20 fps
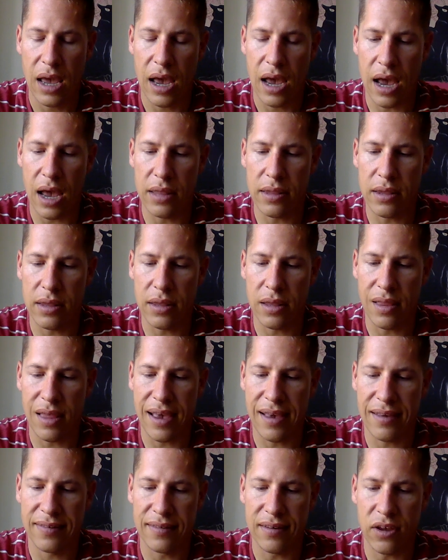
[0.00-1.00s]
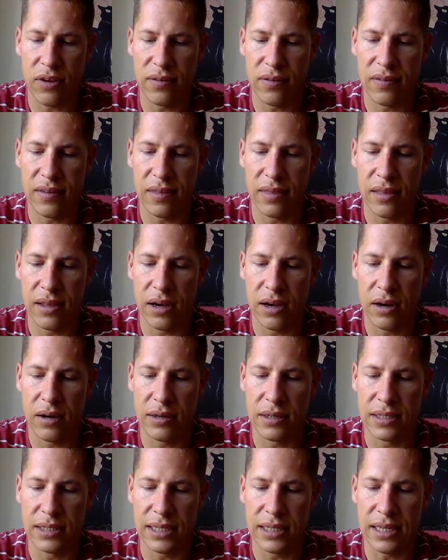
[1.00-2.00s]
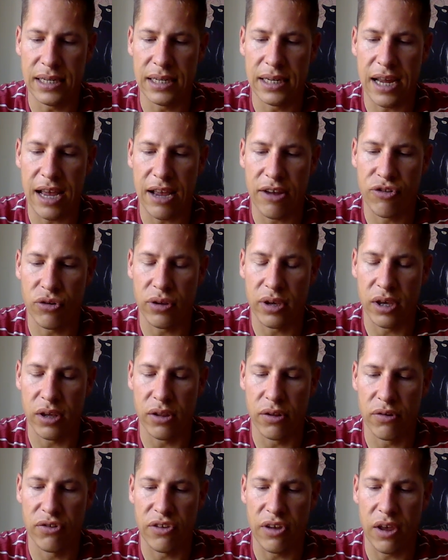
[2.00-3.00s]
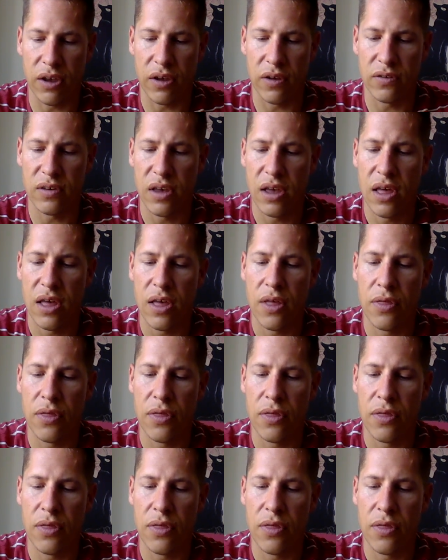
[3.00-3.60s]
And then the last cell there, D, natural killer cells.